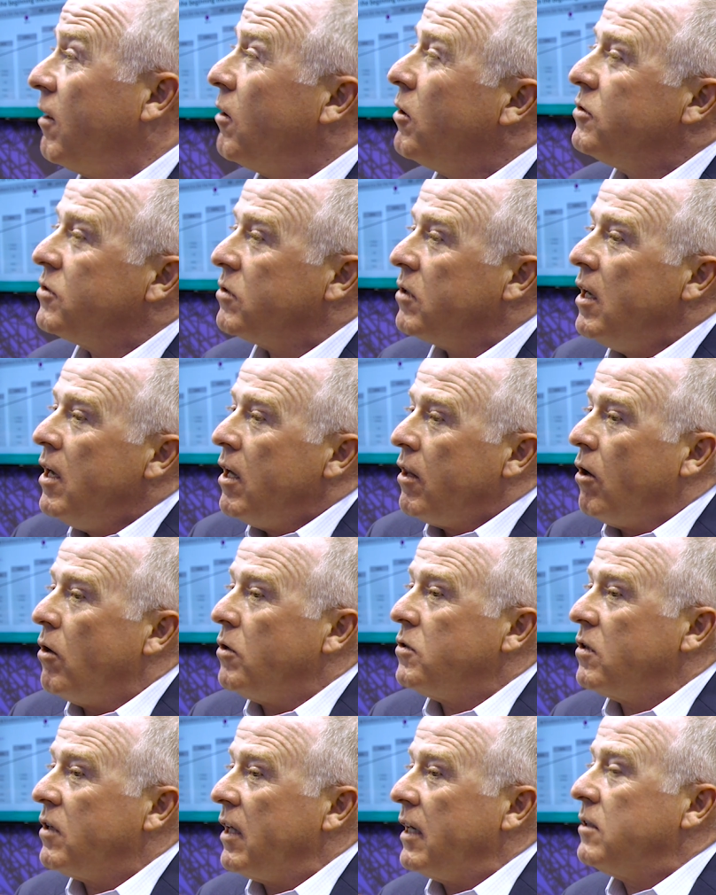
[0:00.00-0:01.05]
Those,
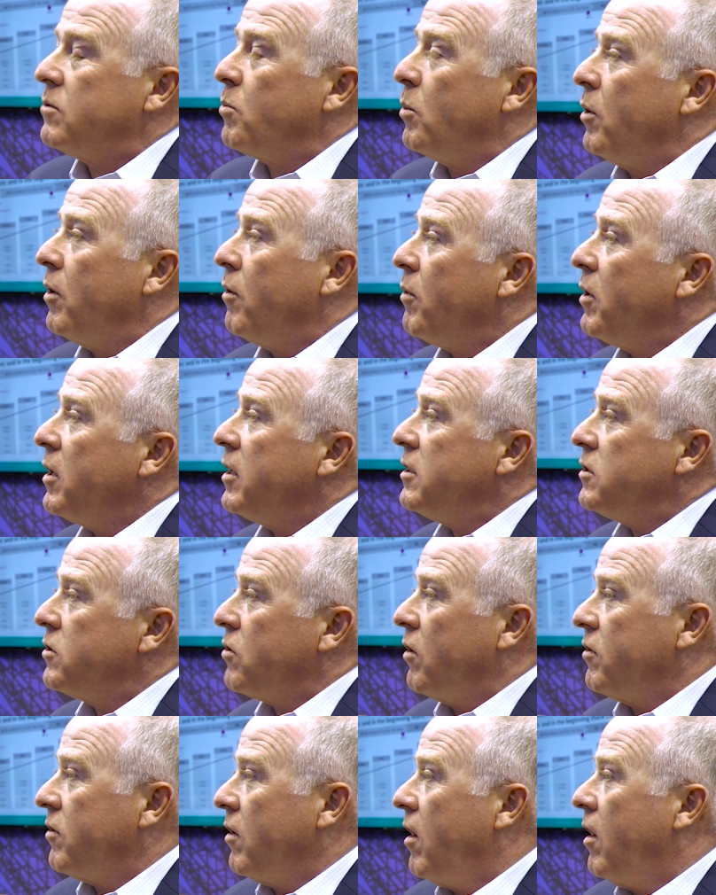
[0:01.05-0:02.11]
those are things where we really
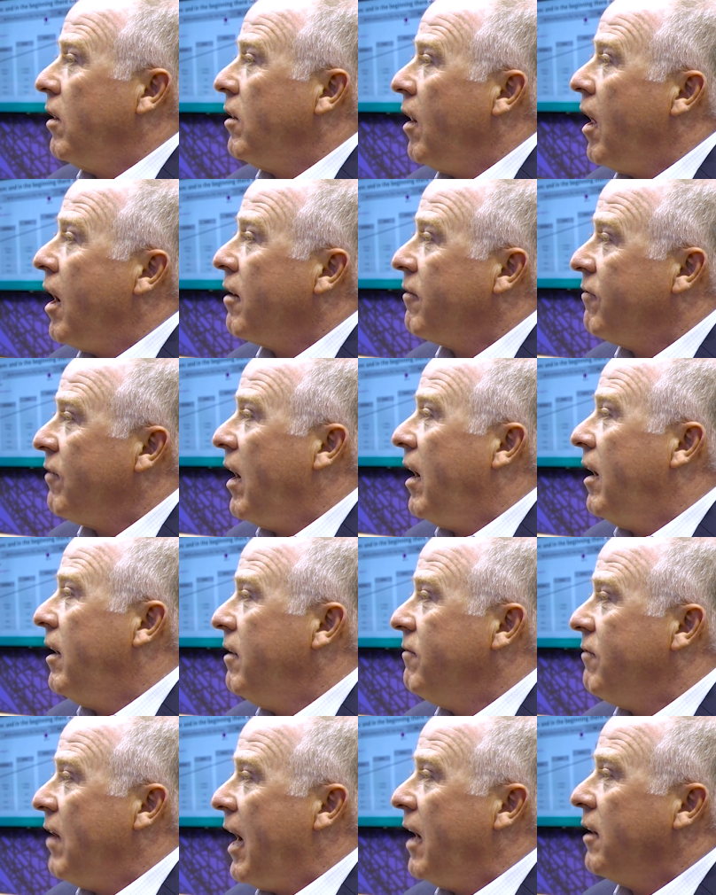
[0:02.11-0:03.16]
start to unlock
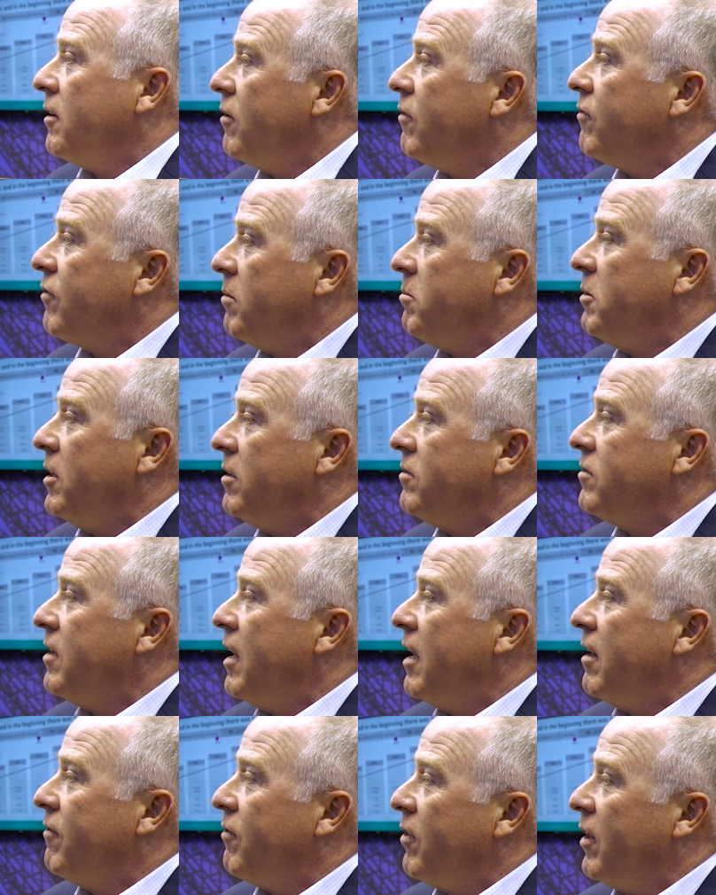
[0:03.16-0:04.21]
value from the
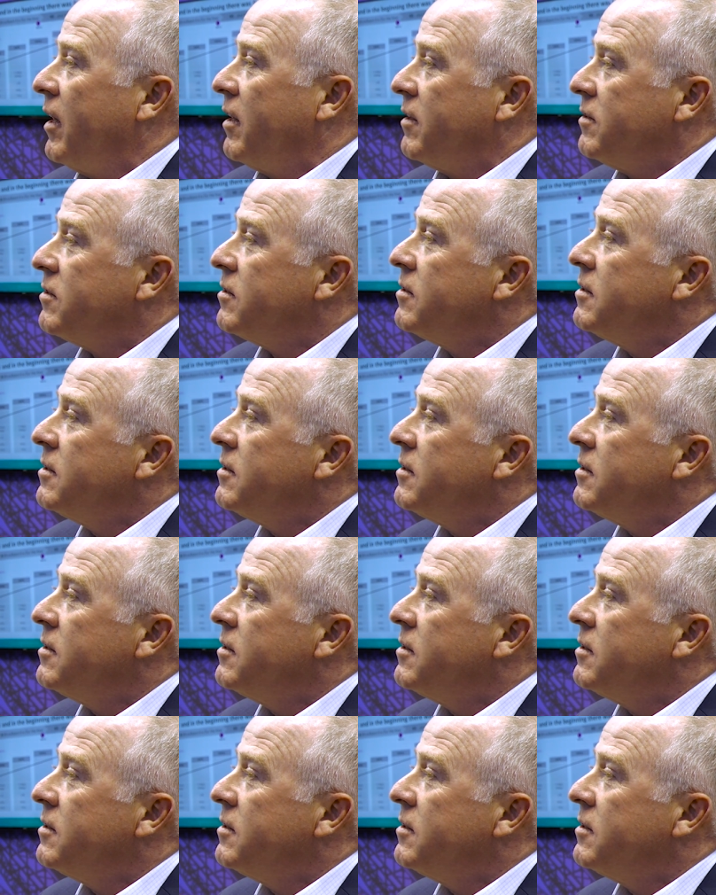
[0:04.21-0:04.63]
Internet of Things.